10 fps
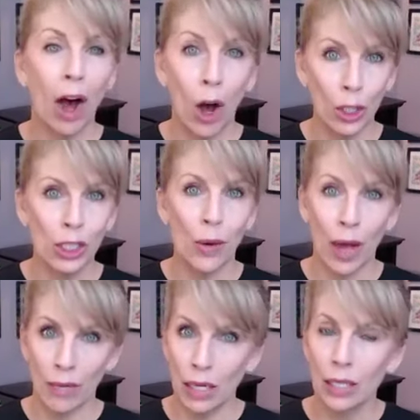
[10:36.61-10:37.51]
also
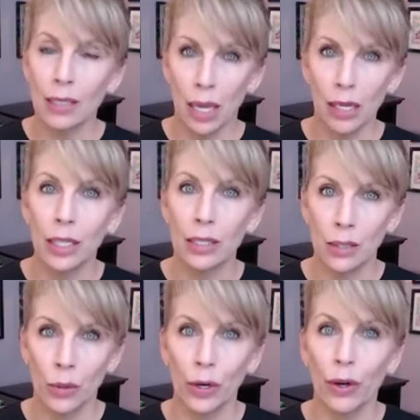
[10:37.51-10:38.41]
have an anxiety
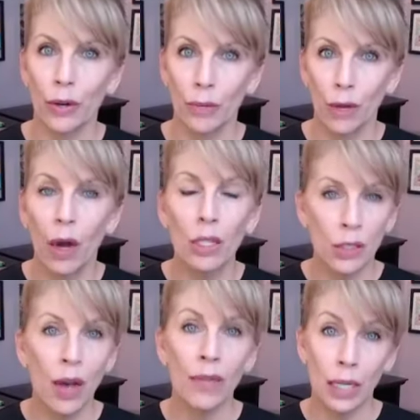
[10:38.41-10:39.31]
disorder
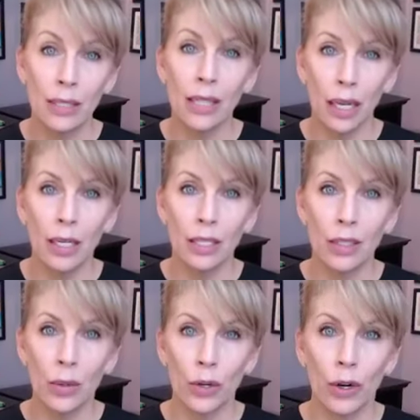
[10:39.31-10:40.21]
also have an anxiety
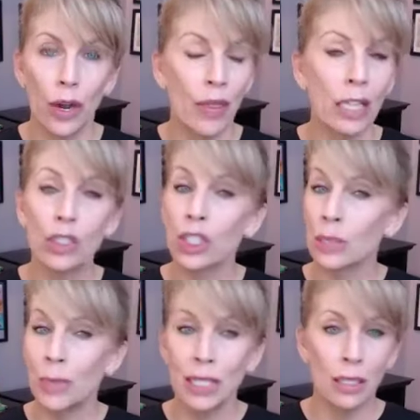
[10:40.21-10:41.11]
disorder and that's
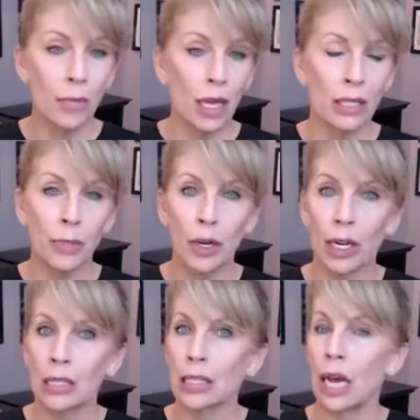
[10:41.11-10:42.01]
just based on my
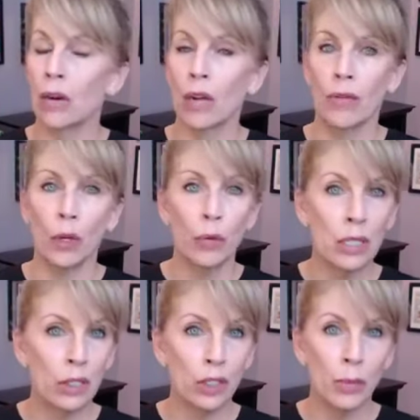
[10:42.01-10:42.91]
experience i don't have any
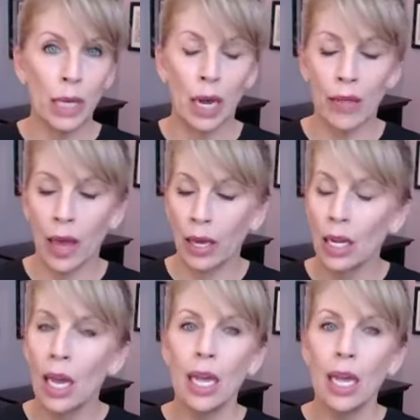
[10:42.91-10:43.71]
research behind that